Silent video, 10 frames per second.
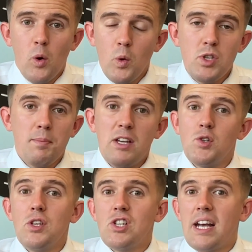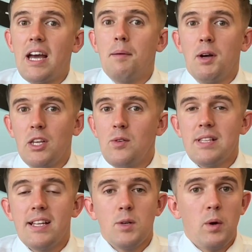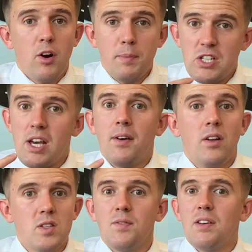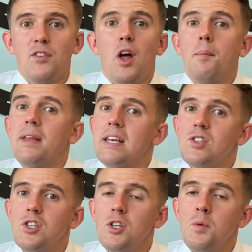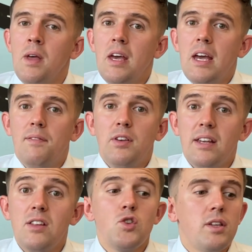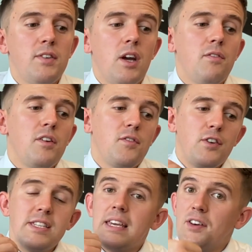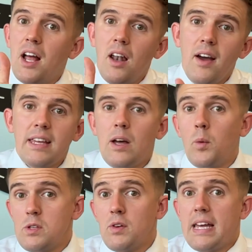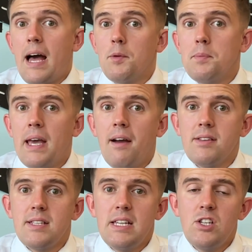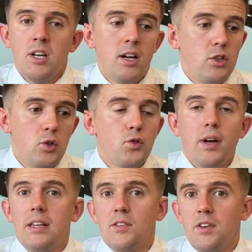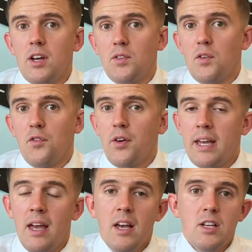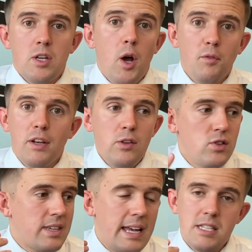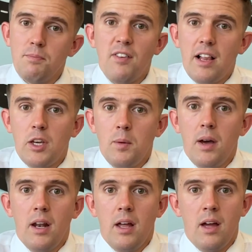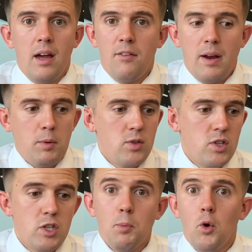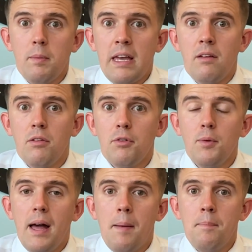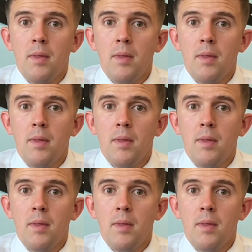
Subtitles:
Also, make sure you check out my newsletter where I'll be sharing lots of different updates too. If you did enjoy the video, feel free to give it a like. That always really helps me out as a teacher. I do create these videos for free, so hopefully you just gain some value and are able to support me through that.